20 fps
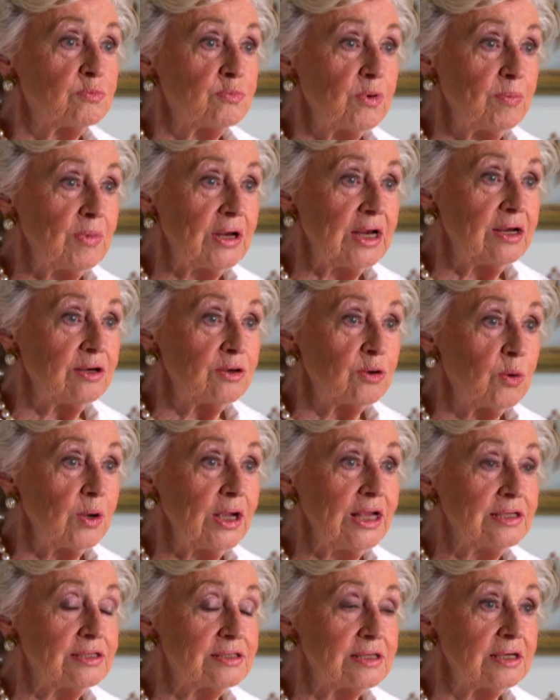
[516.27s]
women in
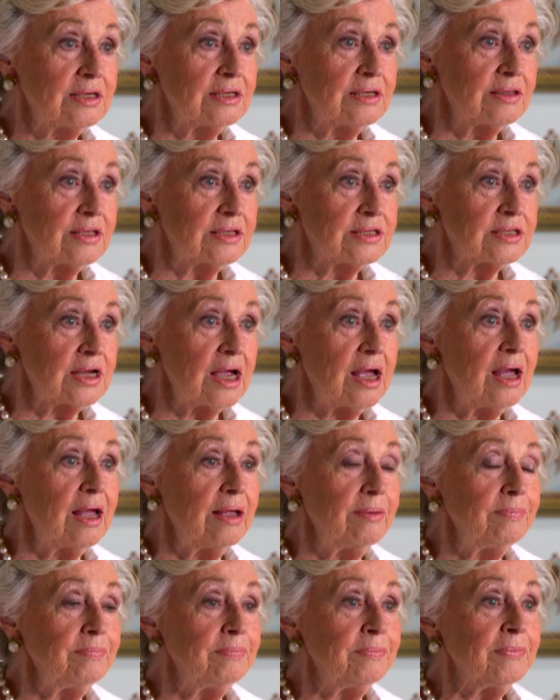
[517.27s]
Queensland at the
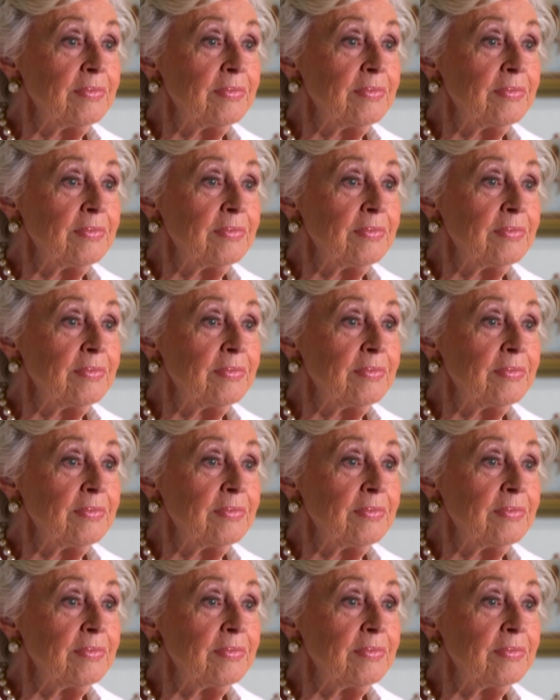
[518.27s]
time,